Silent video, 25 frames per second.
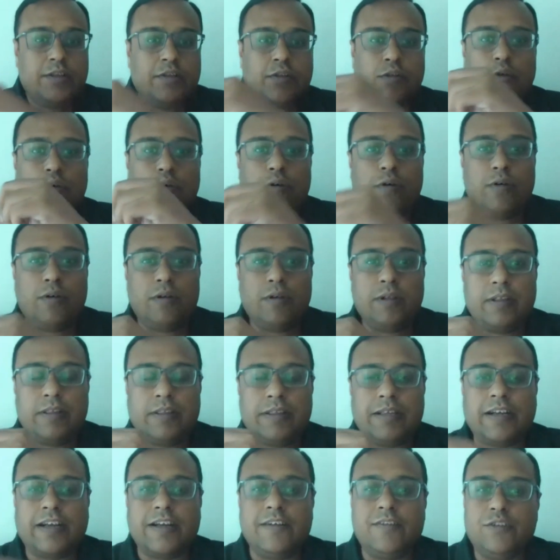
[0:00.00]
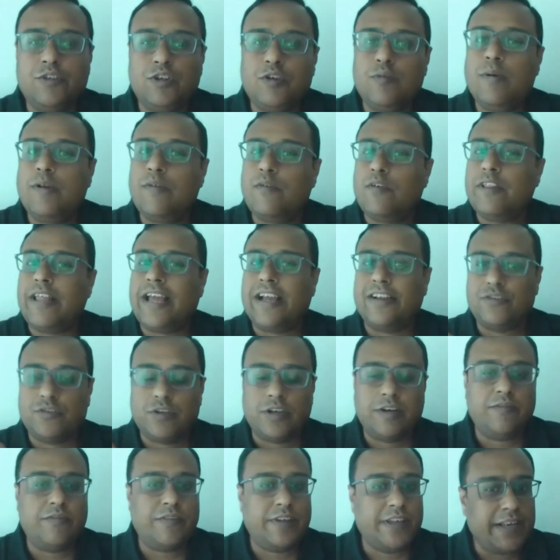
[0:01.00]
So the consumer was
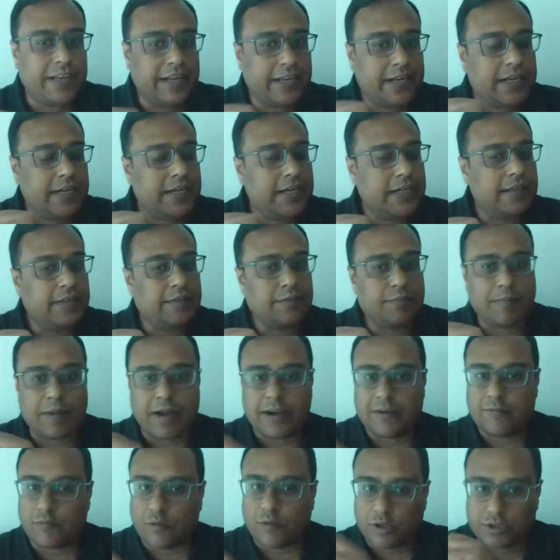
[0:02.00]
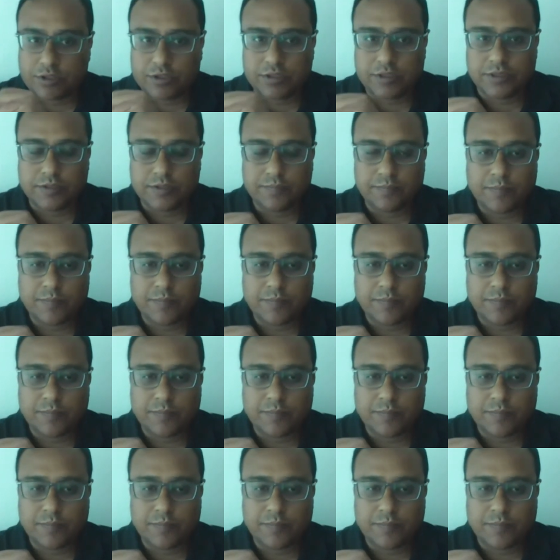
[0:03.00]
actually wearing a smartwatch.